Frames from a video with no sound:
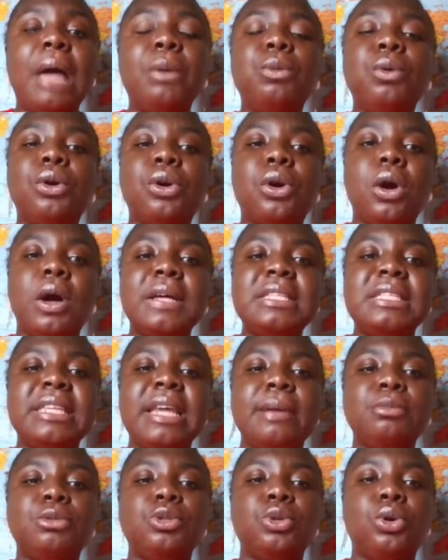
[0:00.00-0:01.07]
I will cause
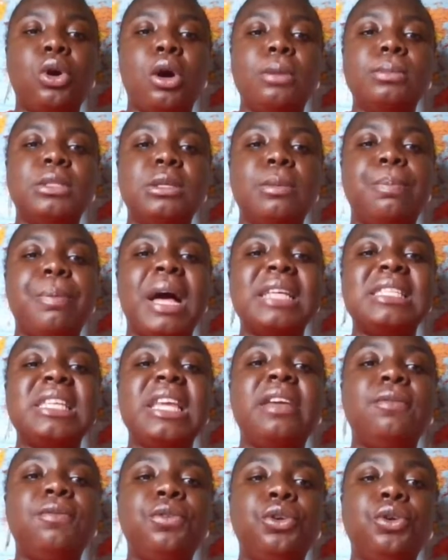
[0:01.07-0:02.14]
them to come to pass.
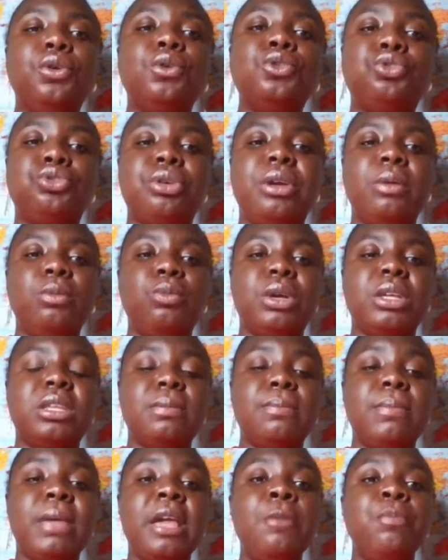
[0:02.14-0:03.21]
If you dream
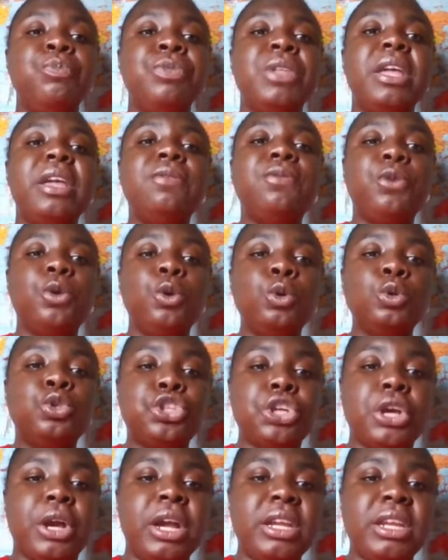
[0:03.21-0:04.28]
with me, if you
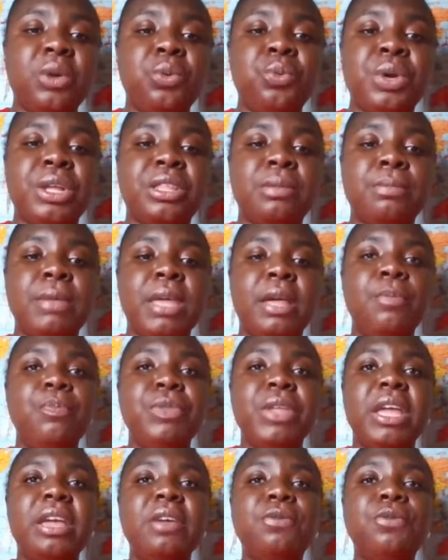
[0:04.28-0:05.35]
journey with me,
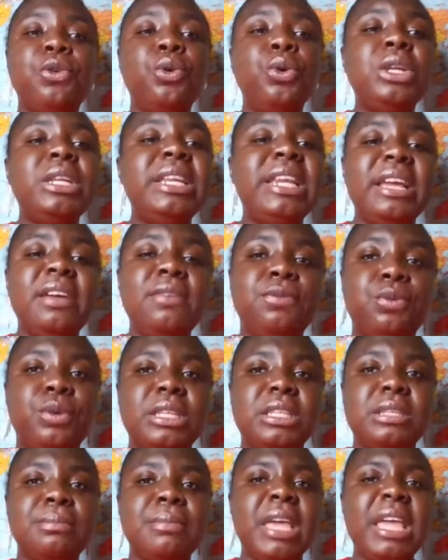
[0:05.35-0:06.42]
if you live
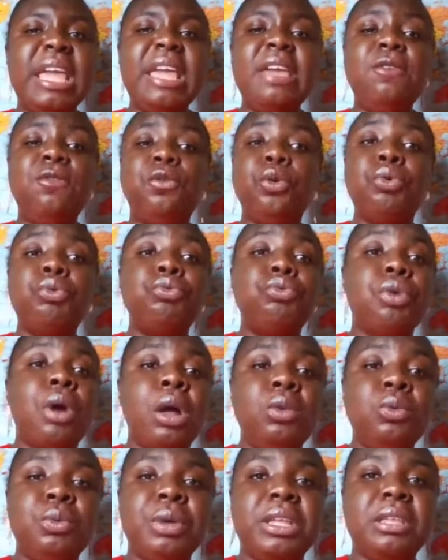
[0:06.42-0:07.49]
with me, if you
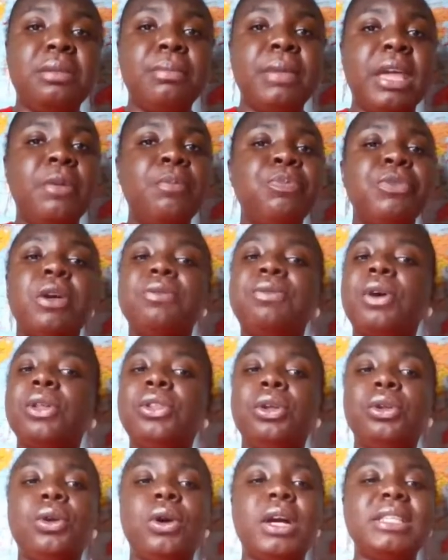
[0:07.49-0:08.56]
run with me, for
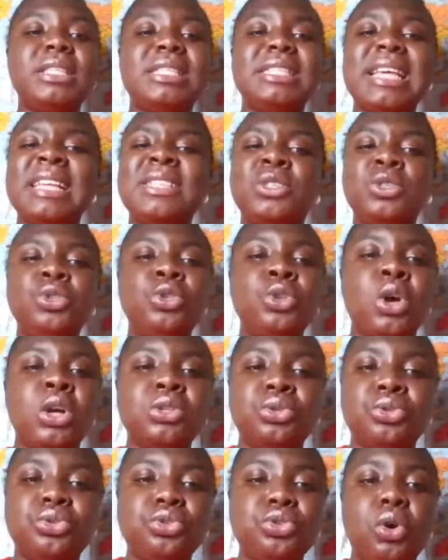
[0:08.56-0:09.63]
the Lord says,
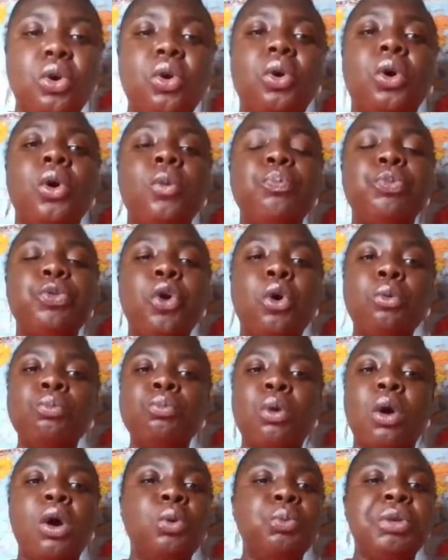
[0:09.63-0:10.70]
not so. No
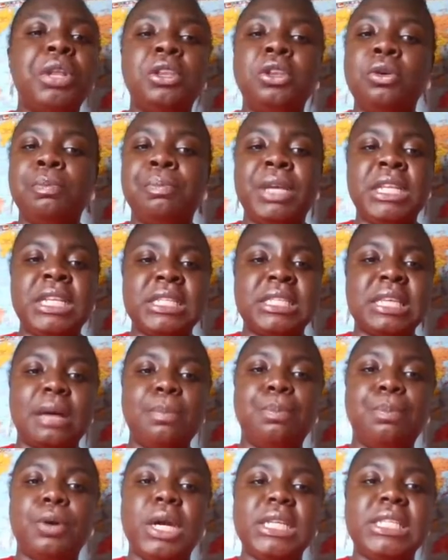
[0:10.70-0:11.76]
more will you be
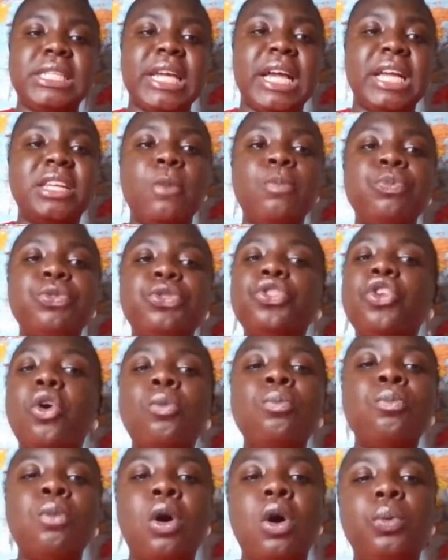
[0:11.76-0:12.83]
disappointed.
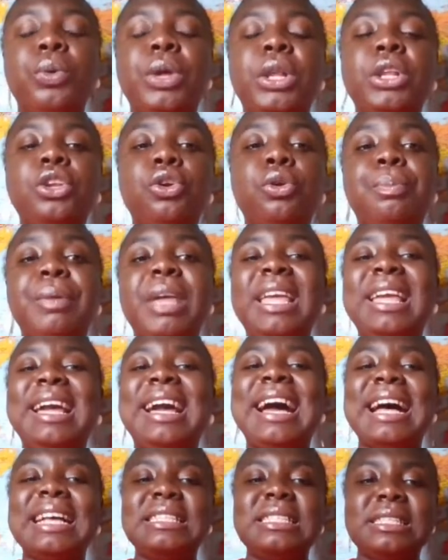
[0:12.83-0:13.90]
No more will you be
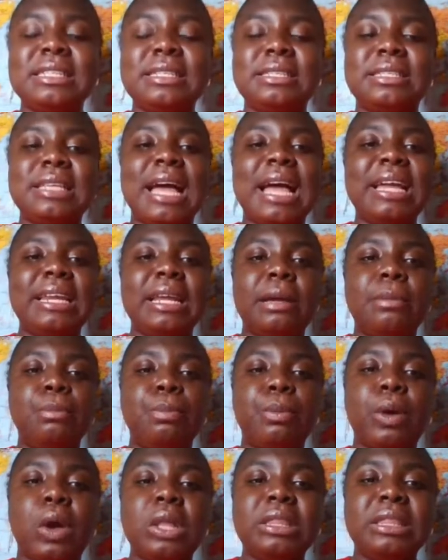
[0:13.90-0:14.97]
cast aside
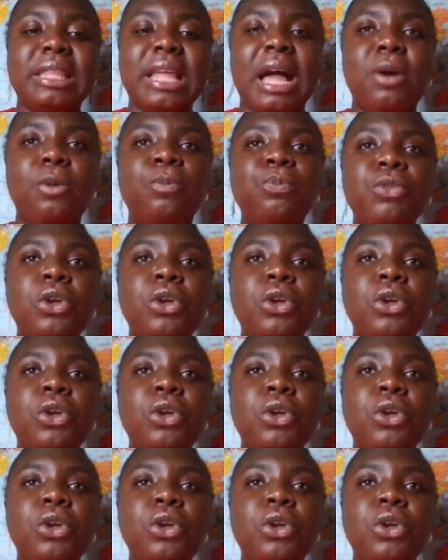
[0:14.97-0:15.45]
and brought down.